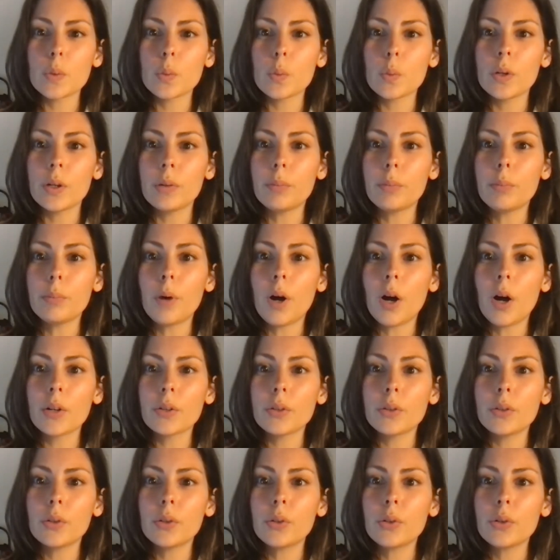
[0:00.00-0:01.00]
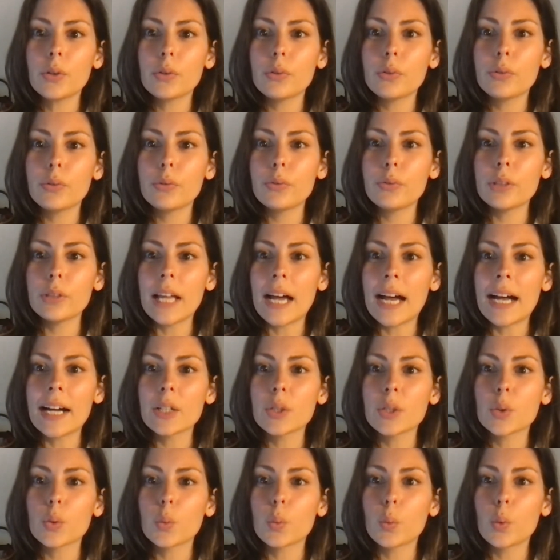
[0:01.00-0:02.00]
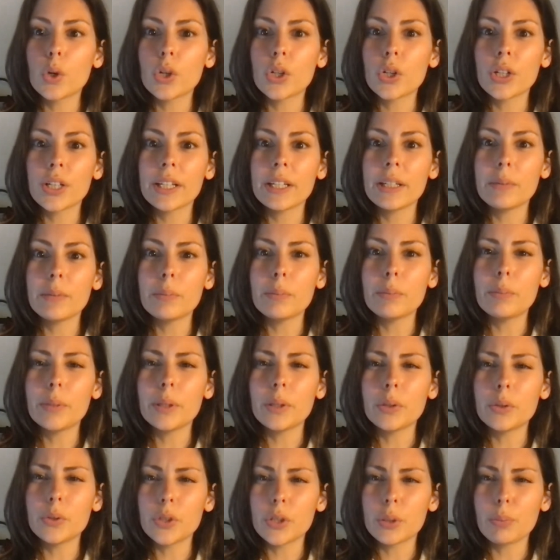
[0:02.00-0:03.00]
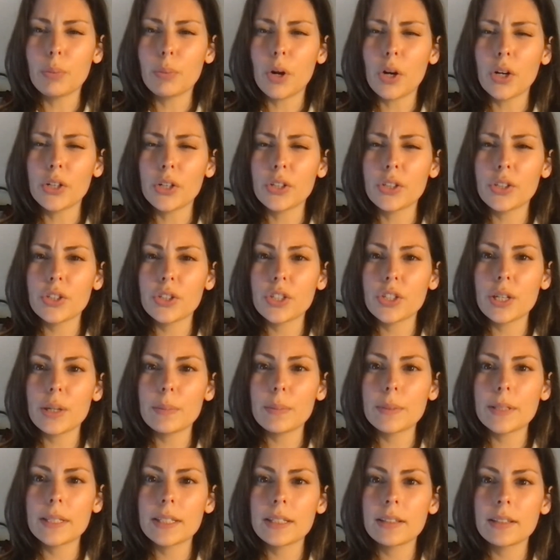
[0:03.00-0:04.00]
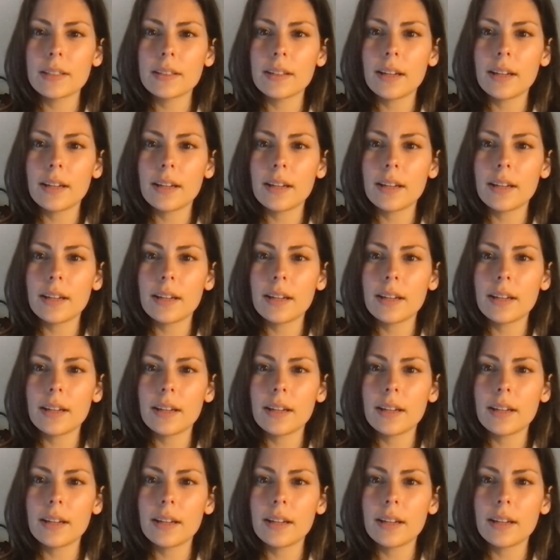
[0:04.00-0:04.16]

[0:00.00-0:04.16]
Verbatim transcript: will model flat work in builder partnerships.